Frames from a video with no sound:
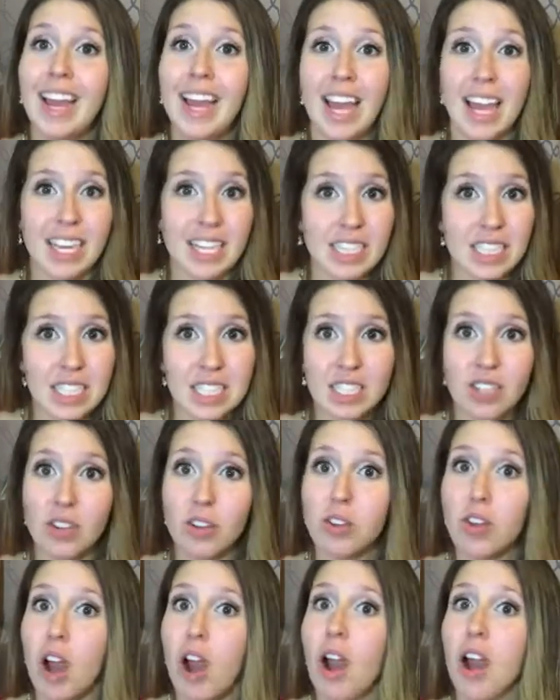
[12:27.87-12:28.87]
it can
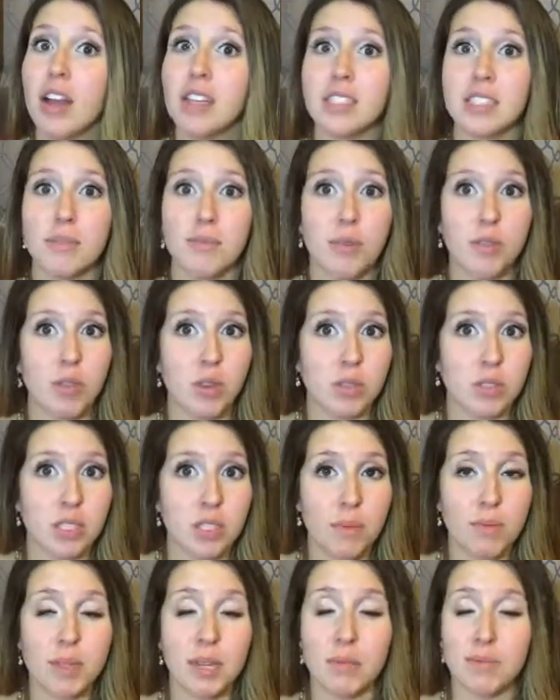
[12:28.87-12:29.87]
still cause some of those
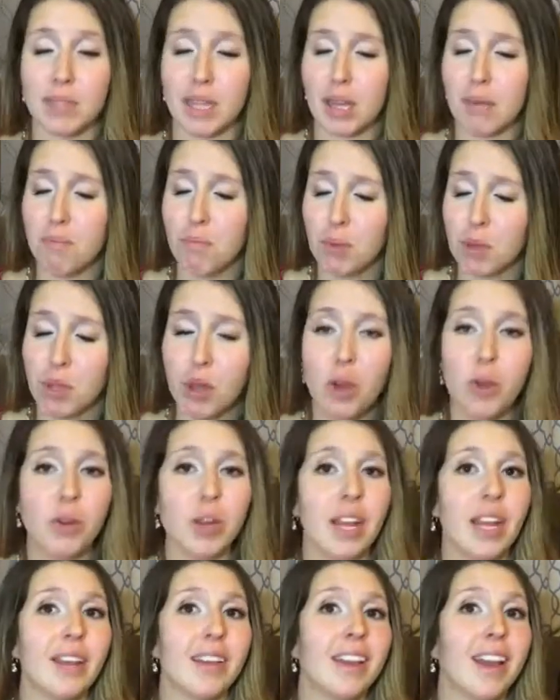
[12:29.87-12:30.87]
symptoms like
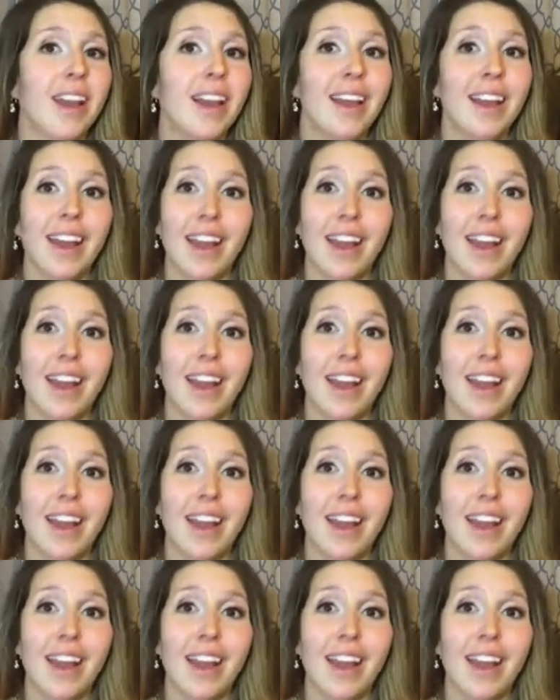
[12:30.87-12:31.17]
bloating